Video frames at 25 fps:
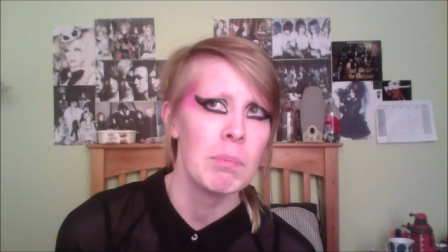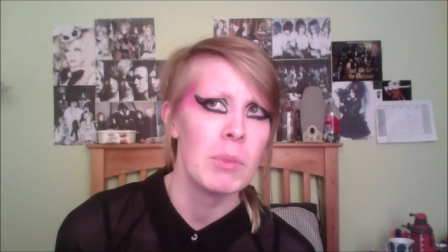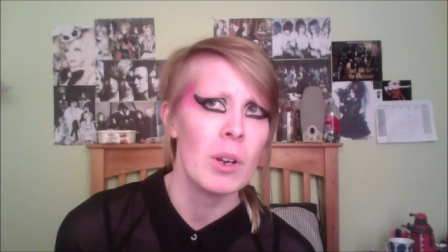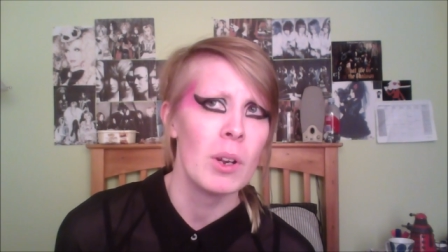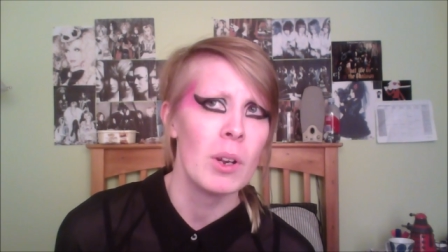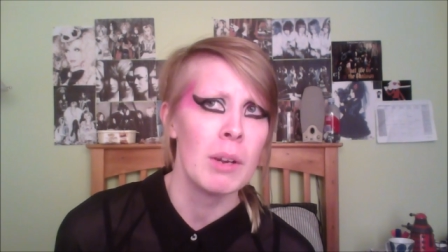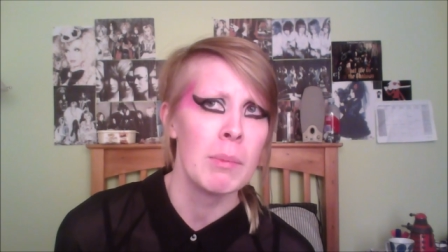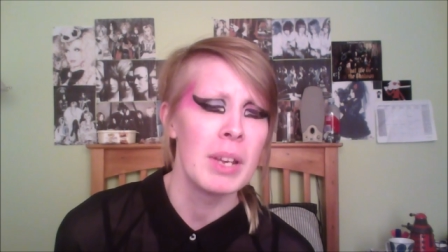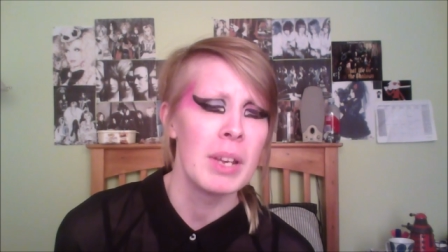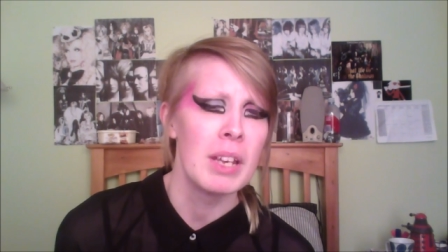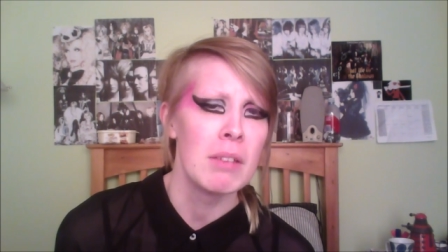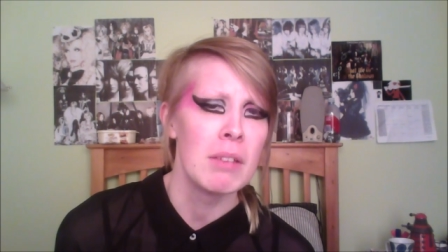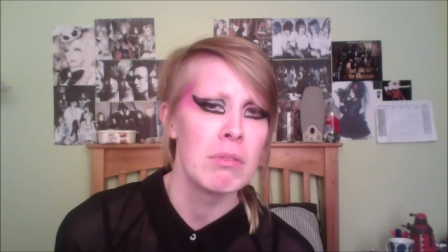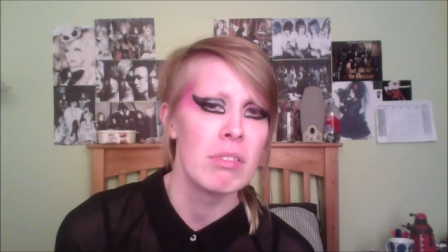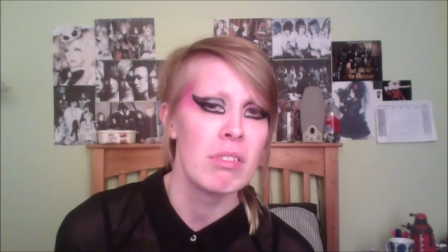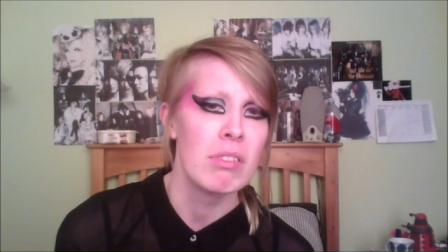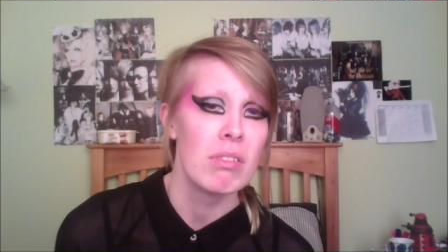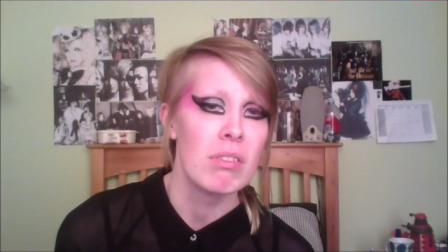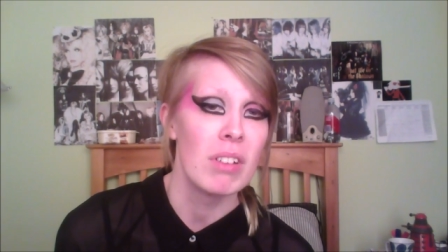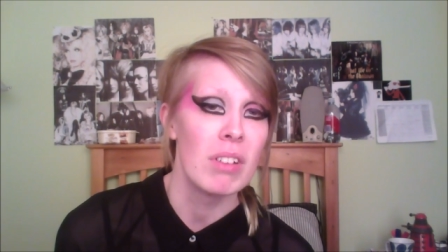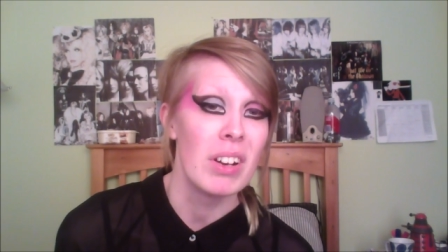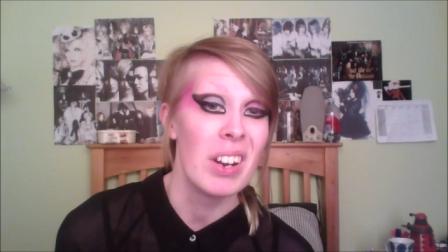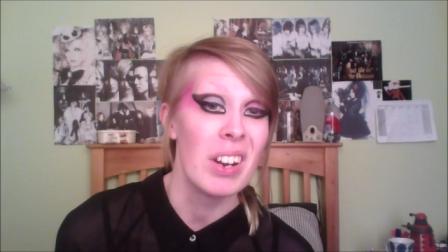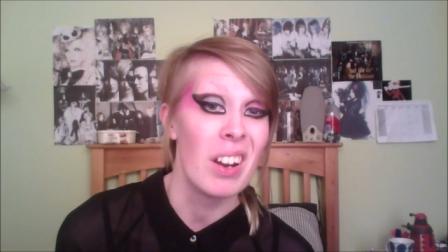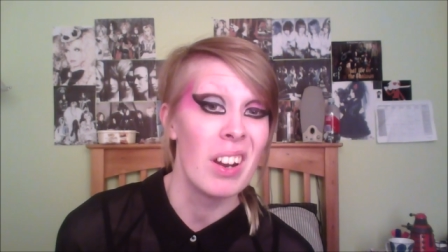gonna be
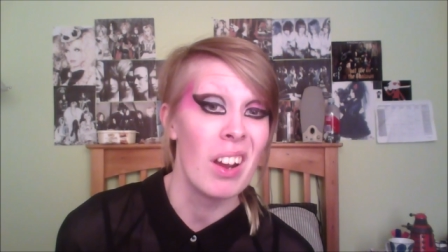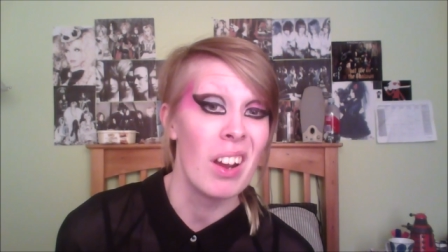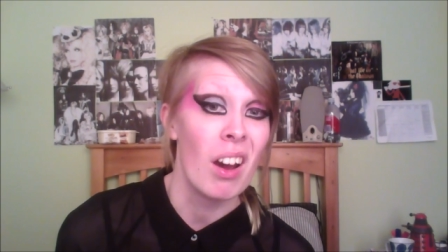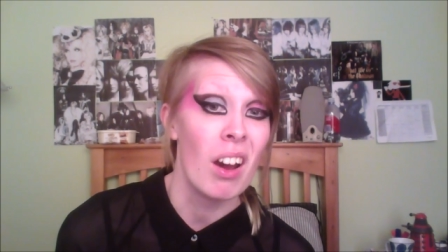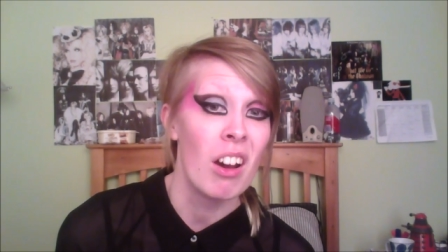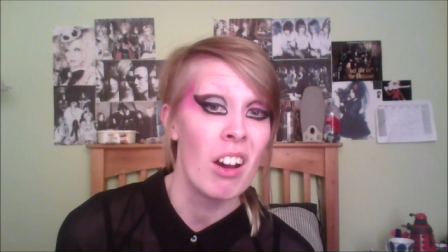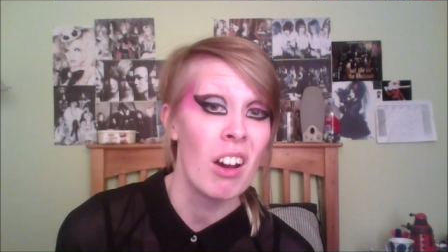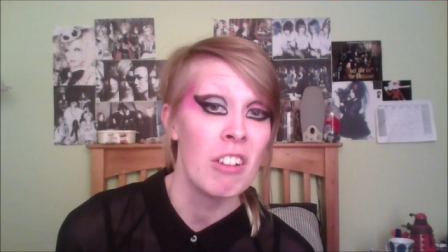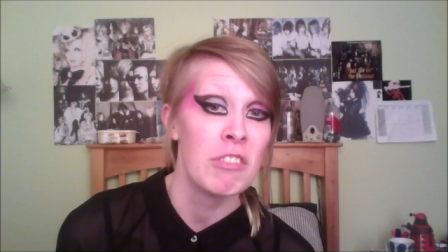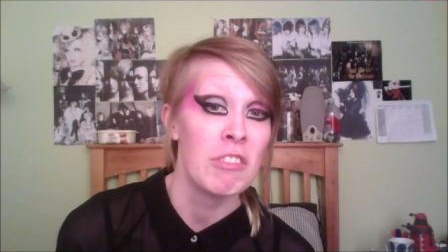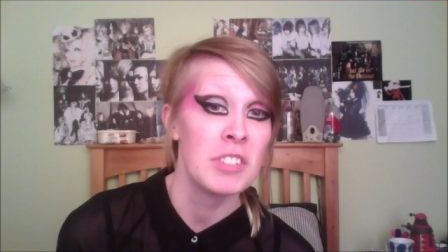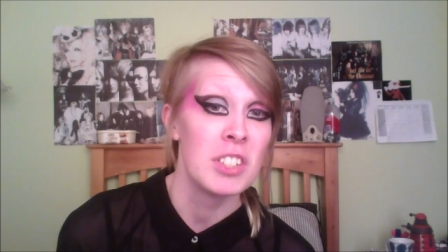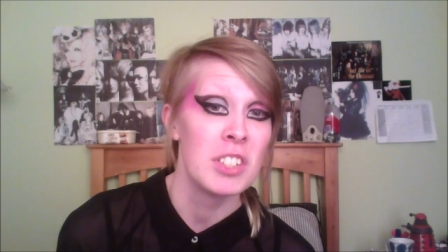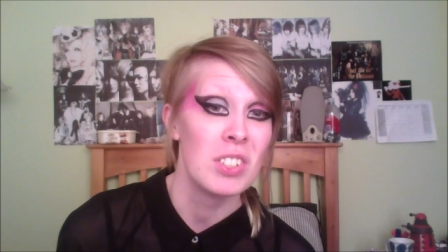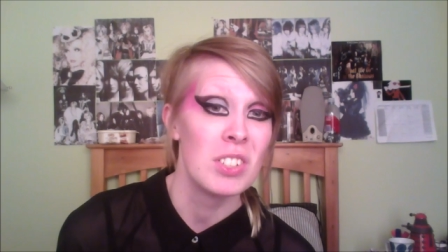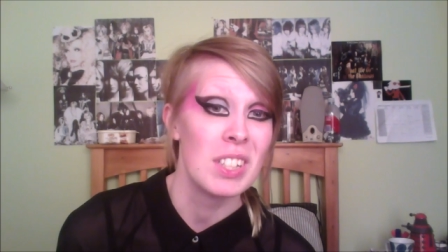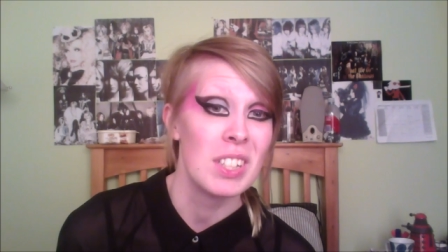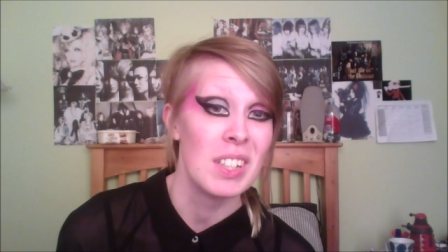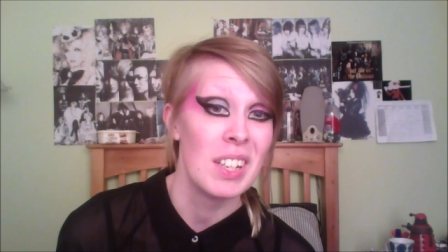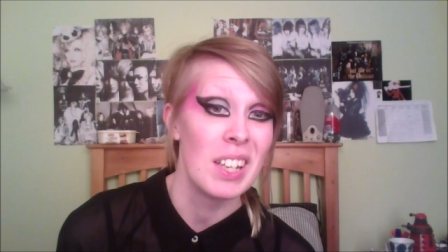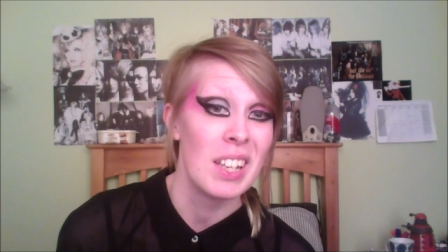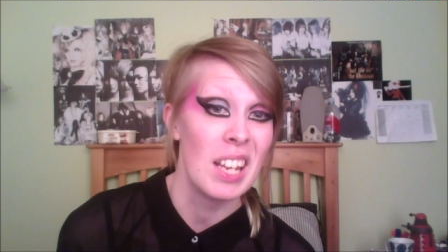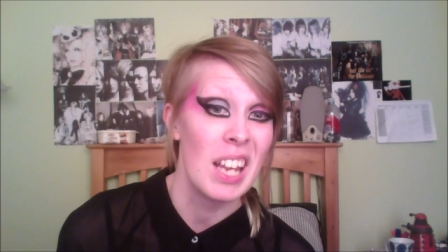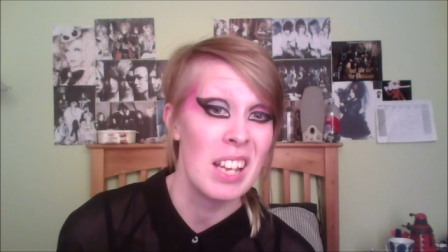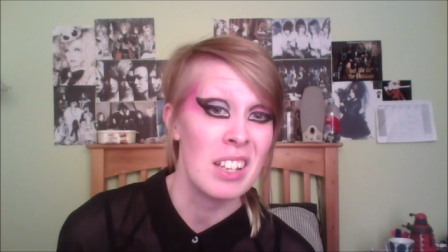
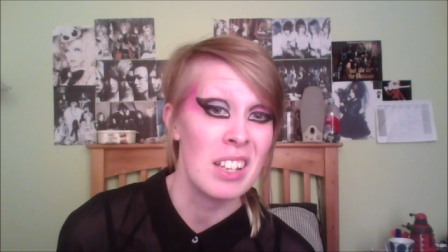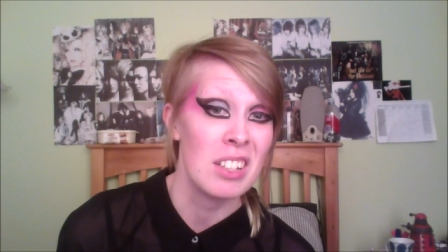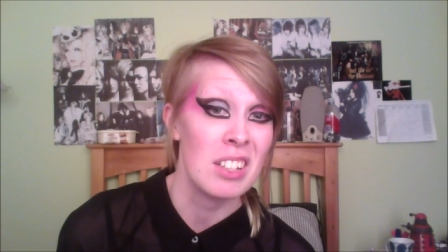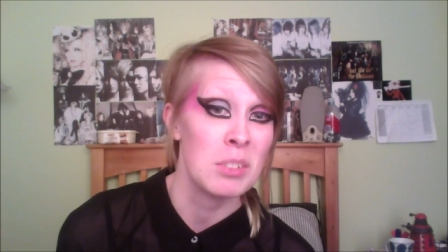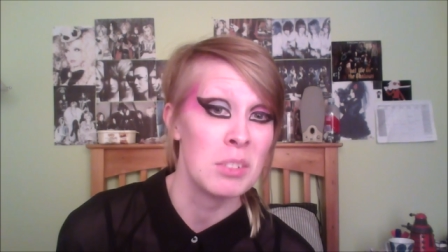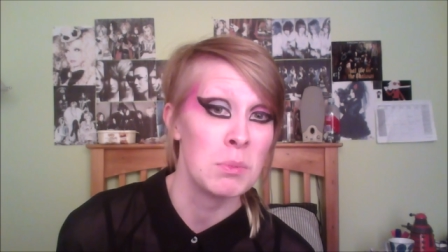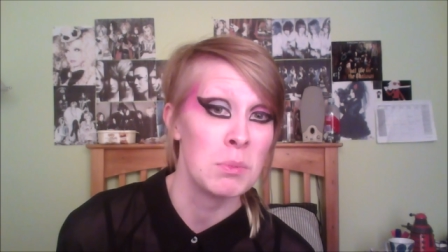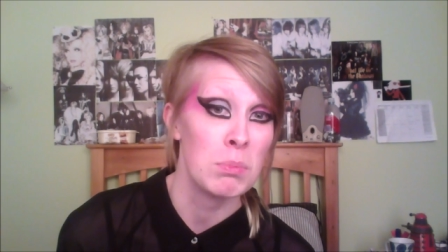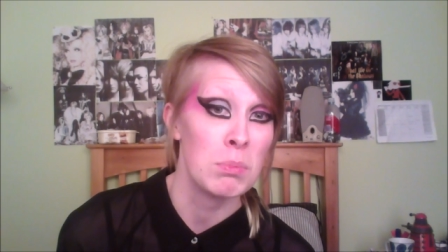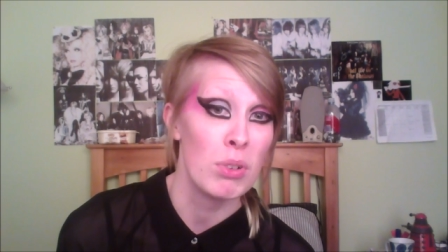3.5 years